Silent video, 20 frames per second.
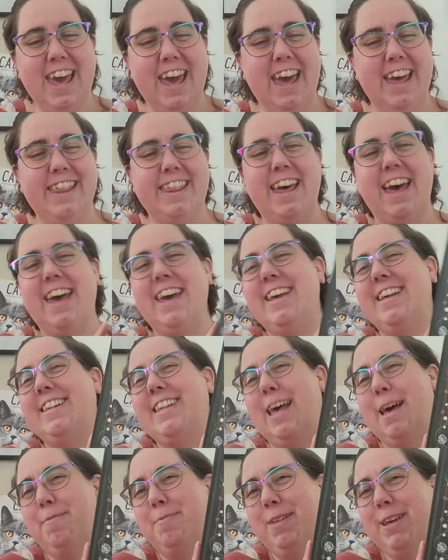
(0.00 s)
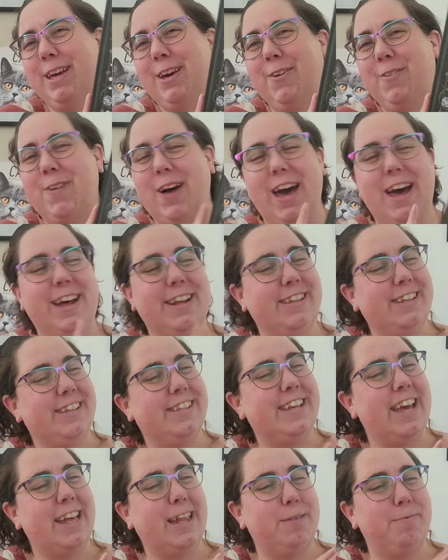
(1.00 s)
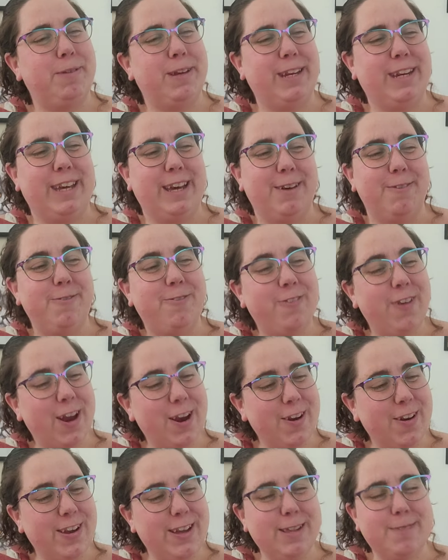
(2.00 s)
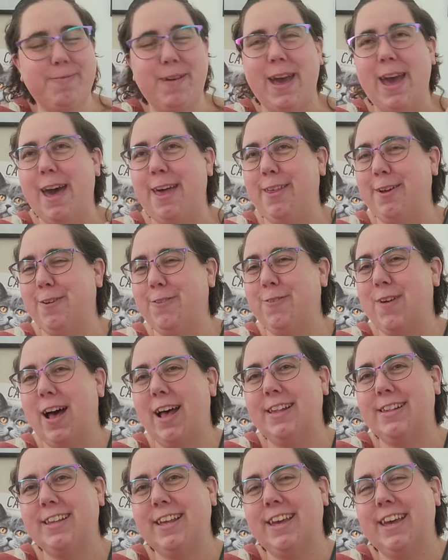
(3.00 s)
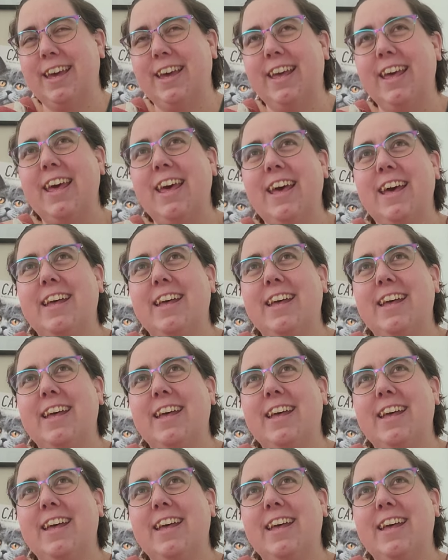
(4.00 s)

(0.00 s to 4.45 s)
and that is Emily Wilde's Encyclopedia of Fairies by Heather Fawcett.